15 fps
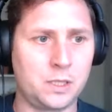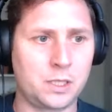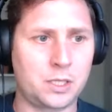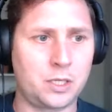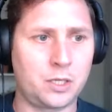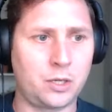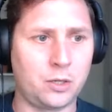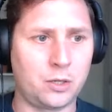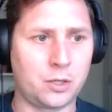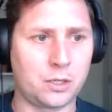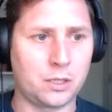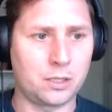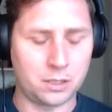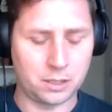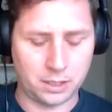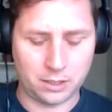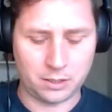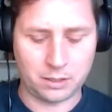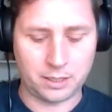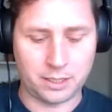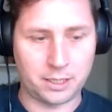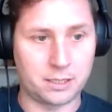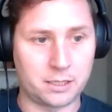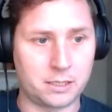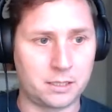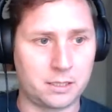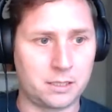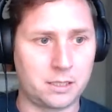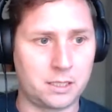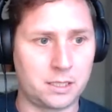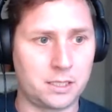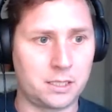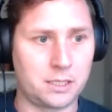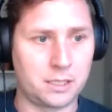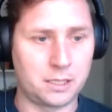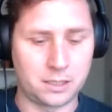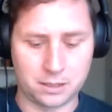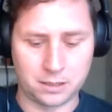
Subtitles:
occur in the,